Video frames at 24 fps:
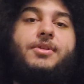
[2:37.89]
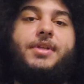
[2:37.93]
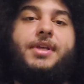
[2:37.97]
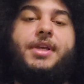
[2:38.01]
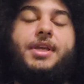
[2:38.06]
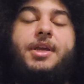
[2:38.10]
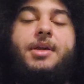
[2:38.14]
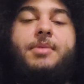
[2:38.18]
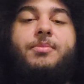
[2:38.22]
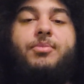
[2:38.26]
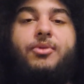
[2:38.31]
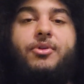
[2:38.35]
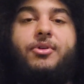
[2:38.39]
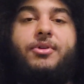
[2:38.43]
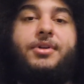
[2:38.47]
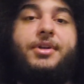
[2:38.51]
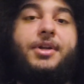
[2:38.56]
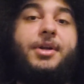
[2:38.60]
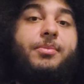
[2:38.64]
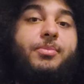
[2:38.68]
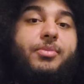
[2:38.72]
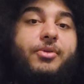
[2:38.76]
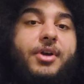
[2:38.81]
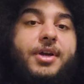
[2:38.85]
the emperor and
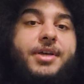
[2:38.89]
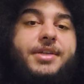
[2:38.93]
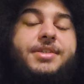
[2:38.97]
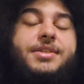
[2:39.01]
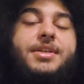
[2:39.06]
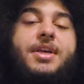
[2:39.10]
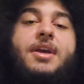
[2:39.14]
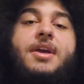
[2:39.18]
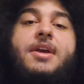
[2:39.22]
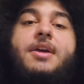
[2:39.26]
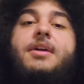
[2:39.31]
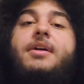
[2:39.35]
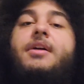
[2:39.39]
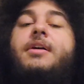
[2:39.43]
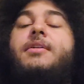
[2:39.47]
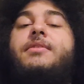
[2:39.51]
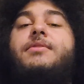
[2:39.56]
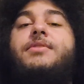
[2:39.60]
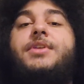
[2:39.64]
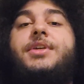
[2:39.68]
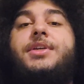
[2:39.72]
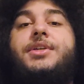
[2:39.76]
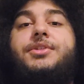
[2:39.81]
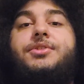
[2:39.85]
empress of
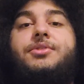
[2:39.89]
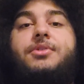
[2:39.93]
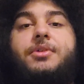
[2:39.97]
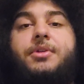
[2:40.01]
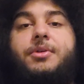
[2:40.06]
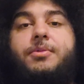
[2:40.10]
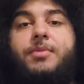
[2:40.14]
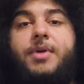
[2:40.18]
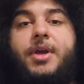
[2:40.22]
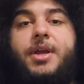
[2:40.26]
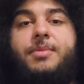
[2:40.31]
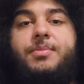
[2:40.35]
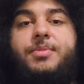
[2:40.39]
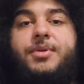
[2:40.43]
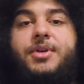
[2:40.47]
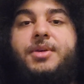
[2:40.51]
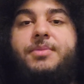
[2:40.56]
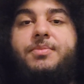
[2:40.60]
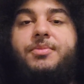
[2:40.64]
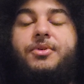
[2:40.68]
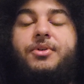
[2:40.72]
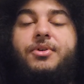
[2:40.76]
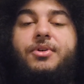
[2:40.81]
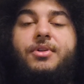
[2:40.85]
the Juri
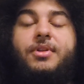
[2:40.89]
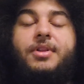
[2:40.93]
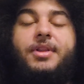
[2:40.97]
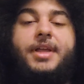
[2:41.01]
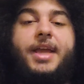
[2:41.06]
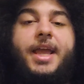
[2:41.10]
people,